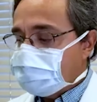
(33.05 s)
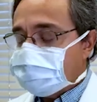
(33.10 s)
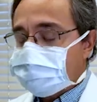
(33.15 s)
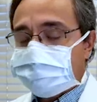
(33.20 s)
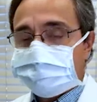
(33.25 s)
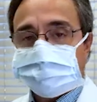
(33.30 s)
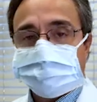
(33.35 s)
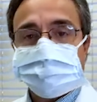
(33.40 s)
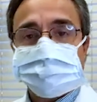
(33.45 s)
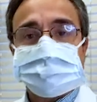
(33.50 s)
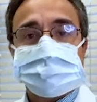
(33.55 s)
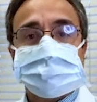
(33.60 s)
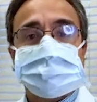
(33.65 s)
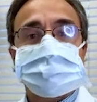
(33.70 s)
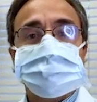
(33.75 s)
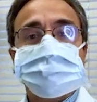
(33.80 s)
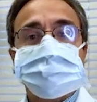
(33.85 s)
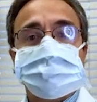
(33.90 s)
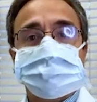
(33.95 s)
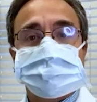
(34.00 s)
stitch it
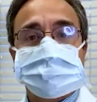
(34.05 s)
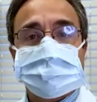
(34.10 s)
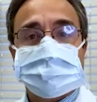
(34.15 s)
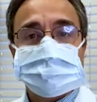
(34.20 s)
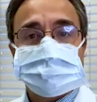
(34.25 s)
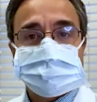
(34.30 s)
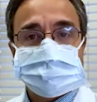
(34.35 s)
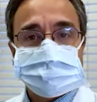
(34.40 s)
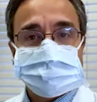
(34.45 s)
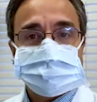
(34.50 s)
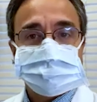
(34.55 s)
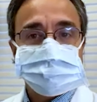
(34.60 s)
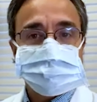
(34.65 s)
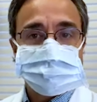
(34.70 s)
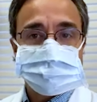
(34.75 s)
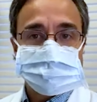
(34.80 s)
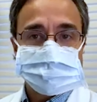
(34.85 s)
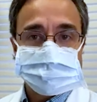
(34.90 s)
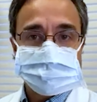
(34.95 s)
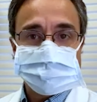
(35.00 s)
up so that it
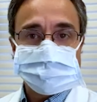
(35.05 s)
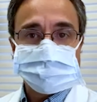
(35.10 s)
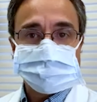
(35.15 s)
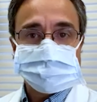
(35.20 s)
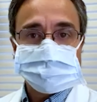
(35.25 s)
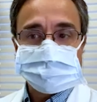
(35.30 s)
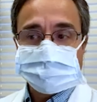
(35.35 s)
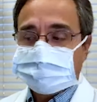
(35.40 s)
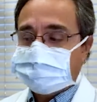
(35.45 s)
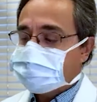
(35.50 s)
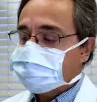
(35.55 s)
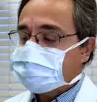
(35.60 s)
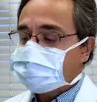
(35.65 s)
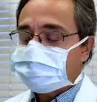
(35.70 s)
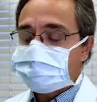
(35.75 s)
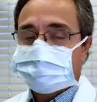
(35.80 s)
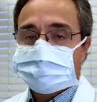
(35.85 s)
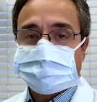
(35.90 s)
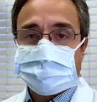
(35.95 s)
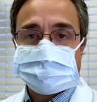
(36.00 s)
heals beautifully
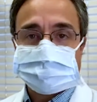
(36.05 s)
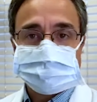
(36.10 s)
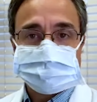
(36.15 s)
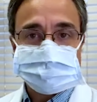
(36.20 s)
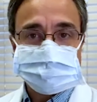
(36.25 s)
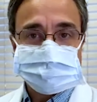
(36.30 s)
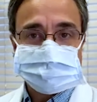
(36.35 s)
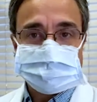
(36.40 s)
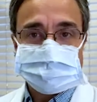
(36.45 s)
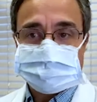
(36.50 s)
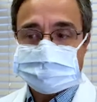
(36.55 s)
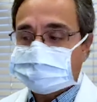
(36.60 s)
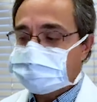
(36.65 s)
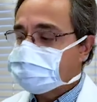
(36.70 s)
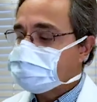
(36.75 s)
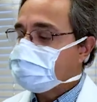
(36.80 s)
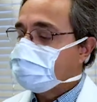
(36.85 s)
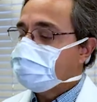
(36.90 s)
in the back of the scalp.